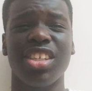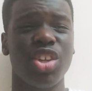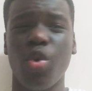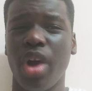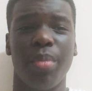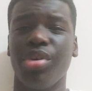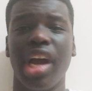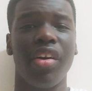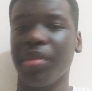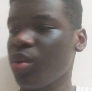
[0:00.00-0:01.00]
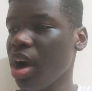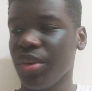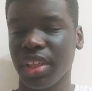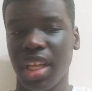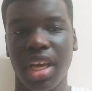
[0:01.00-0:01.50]
no way I'm putting Harry
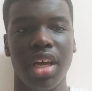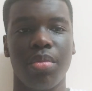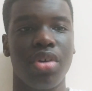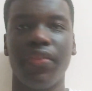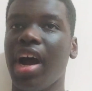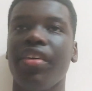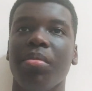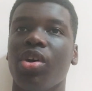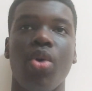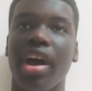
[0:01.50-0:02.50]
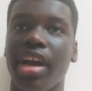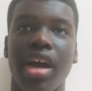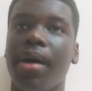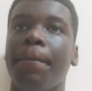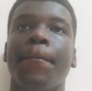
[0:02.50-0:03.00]
Maguire in there, bro. Harry Maguire,